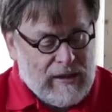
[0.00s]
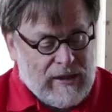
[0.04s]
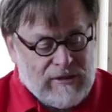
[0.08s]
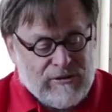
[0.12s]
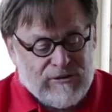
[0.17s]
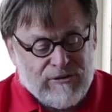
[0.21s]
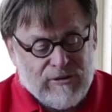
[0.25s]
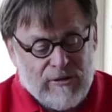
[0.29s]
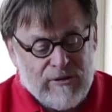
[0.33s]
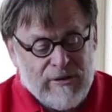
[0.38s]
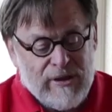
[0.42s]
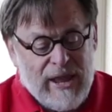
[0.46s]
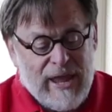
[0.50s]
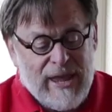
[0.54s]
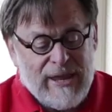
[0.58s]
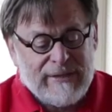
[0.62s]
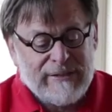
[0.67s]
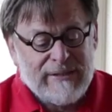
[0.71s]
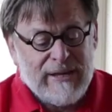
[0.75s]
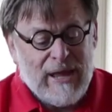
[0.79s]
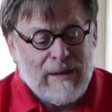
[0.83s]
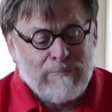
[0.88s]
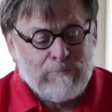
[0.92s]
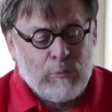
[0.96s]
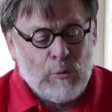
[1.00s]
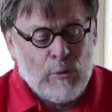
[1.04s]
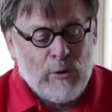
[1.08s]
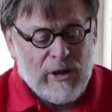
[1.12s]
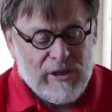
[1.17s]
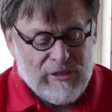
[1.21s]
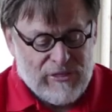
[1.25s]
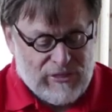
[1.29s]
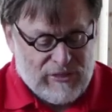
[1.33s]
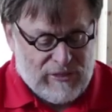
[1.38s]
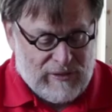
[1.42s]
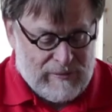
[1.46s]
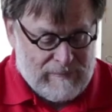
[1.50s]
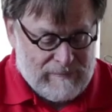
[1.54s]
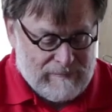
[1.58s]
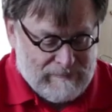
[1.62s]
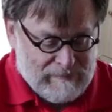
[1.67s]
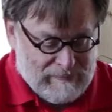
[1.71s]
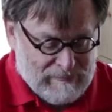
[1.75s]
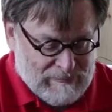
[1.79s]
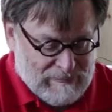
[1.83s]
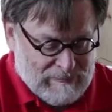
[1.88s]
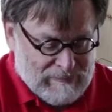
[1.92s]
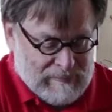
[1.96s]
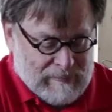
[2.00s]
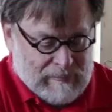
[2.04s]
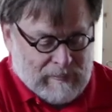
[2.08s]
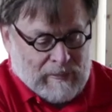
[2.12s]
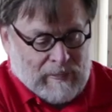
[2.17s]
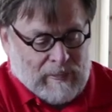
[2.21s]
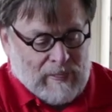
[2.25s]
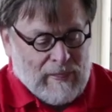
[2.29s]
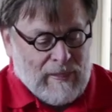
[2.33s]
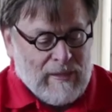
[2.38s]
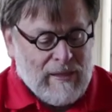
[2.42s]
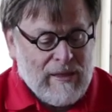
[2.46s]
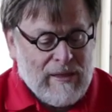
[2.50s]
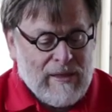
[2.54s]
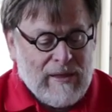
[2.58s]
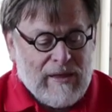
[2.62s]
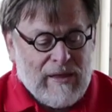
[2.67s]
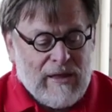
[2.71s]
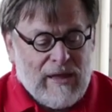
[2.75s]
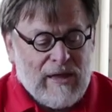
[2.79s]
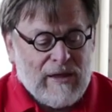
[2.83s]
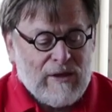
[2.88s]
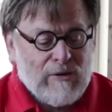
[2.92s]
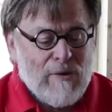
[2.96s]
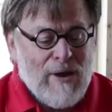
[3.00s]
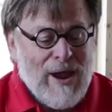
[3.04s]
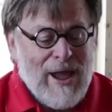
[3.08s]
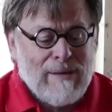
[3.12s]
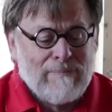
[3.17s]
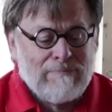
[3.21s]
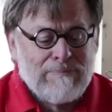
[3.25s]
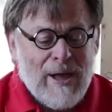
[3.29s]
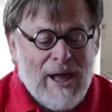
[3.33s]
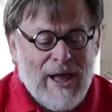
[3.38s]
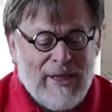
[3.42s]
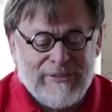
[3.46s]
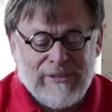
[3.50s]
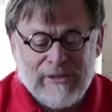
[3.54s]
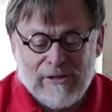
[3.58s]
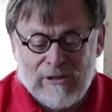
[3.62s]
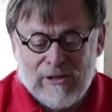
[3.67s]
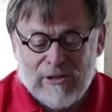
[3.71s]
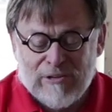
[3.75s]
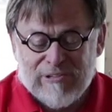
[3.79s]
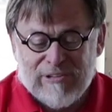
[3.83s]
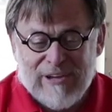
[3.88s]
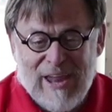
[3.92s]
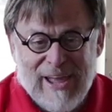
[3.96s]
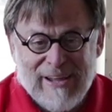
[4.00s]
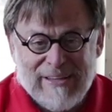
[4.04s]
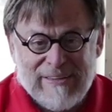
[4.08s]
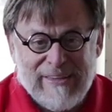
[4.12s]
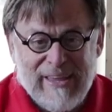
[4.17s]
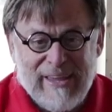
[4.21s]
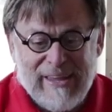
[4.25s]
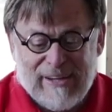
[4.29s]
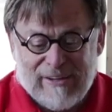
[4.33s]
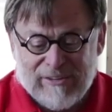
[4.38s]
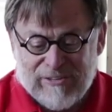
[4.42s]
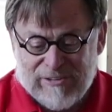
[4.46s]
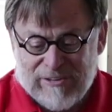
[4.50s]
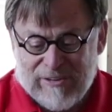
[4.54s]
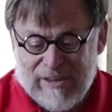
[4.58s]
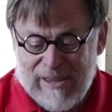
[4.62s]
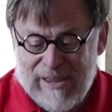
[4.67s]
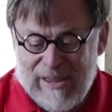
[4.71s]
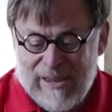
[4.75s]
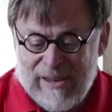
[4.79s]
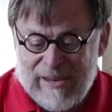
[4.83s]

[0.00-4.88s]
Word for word: and so you end up with a ground pod that looks like this.